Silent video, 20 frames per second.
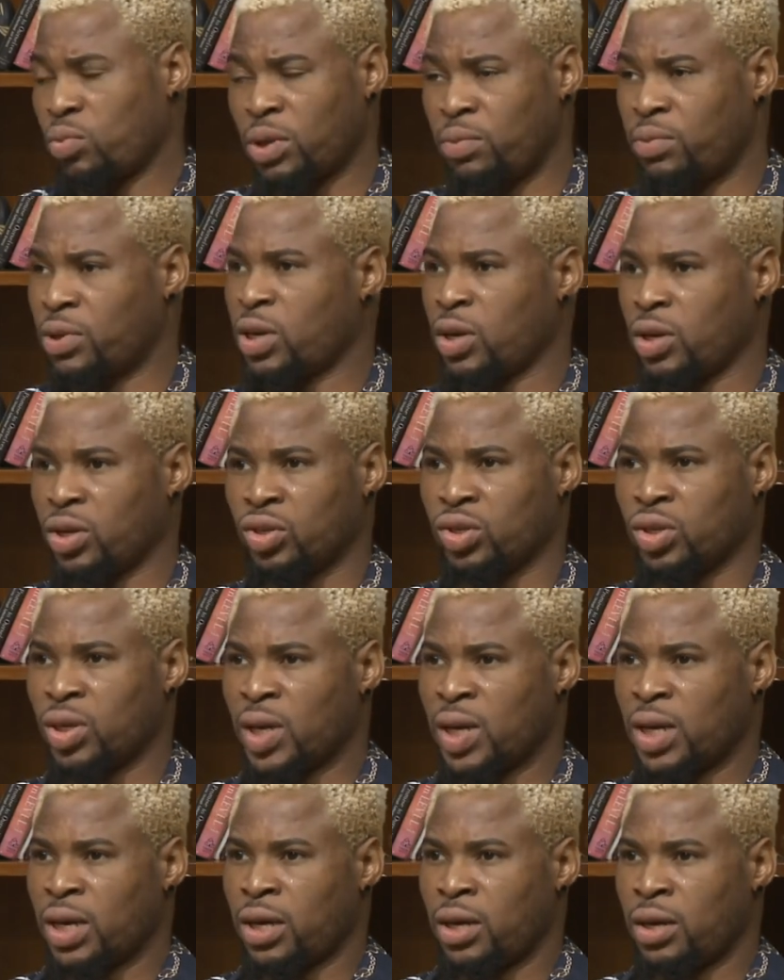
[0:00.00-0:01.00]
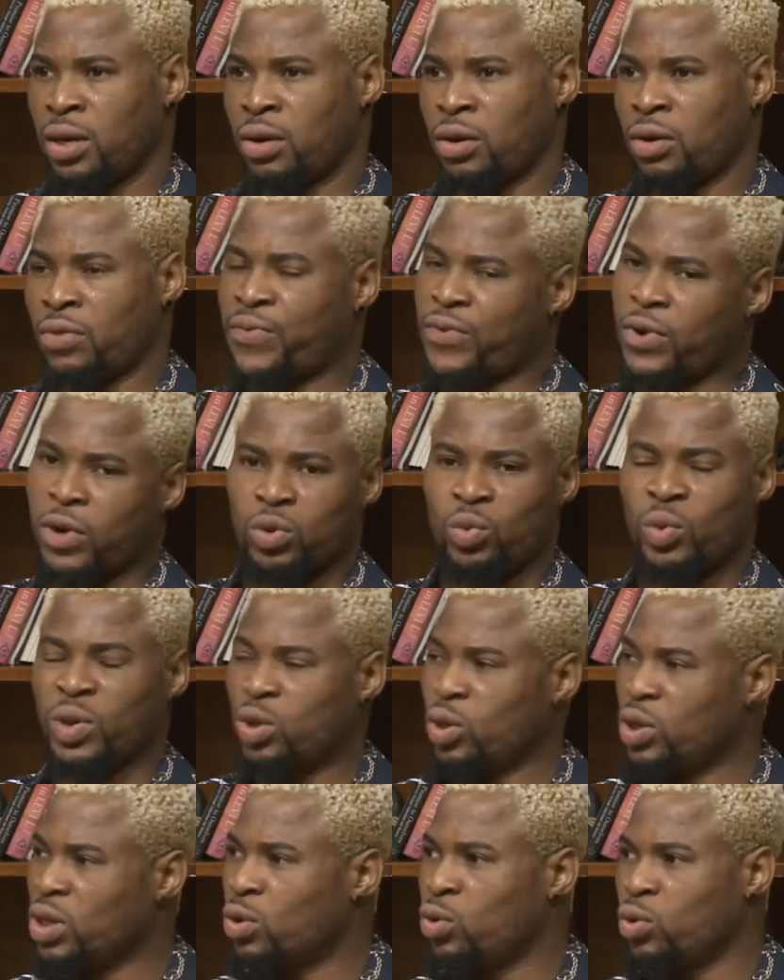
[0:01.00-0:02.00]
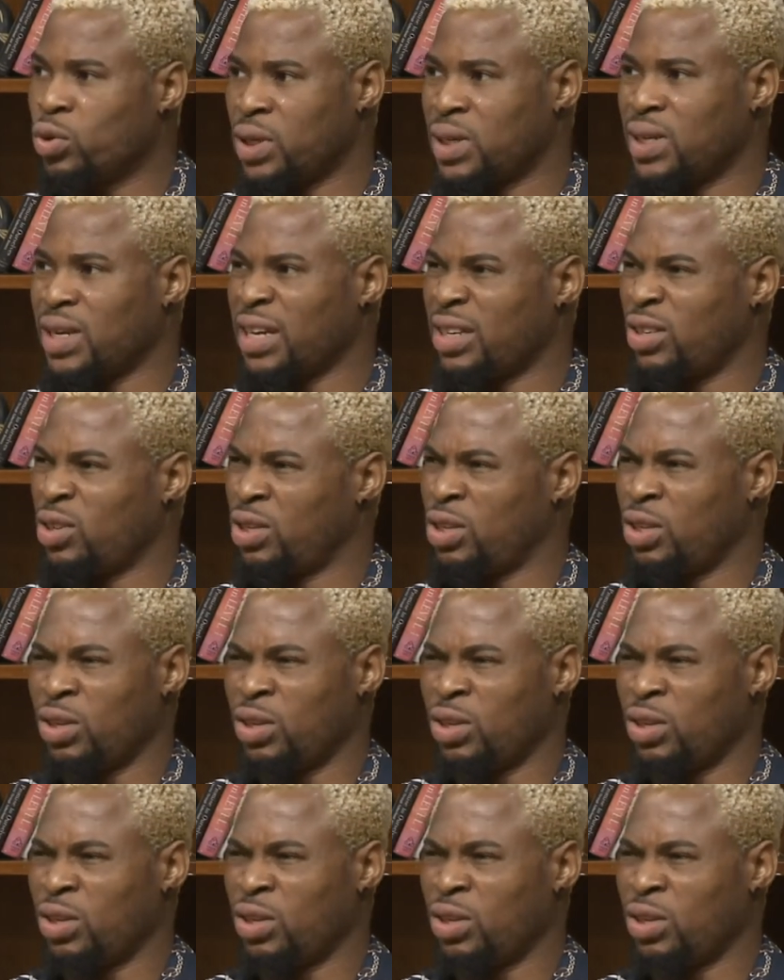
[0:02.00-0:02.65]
me, because of course, we're doing good in the